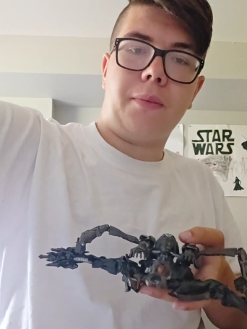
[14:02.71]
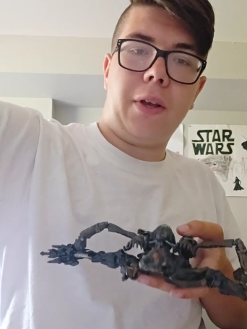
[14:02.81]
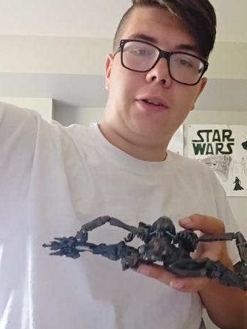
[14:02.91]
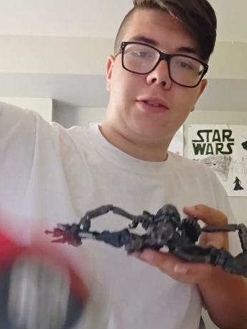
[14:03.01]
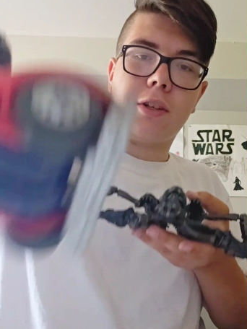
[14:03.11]

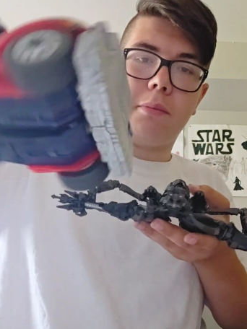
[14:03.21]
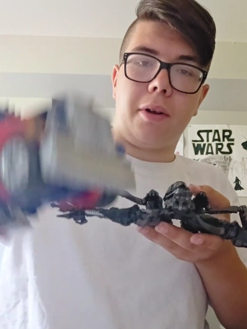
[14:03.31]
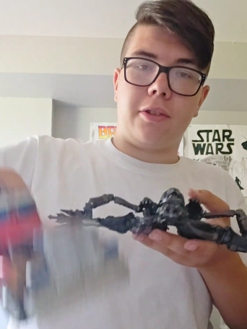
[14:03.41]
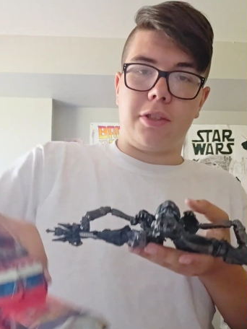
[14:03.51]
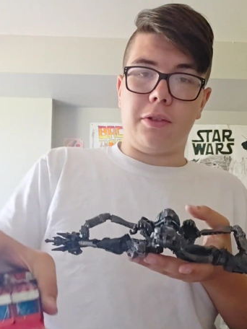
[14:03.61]
Here's a
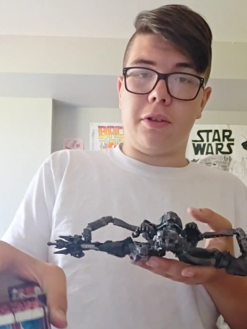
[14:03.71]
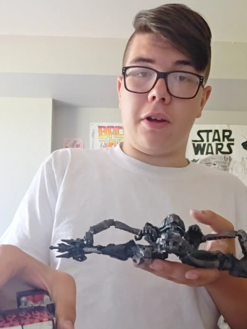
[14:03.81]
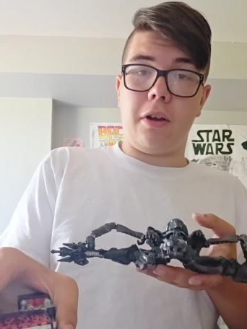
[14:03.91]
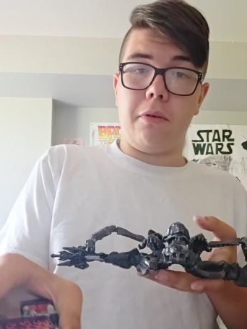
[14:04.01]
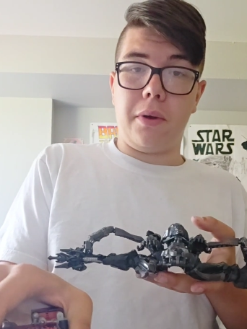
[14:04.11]
comparison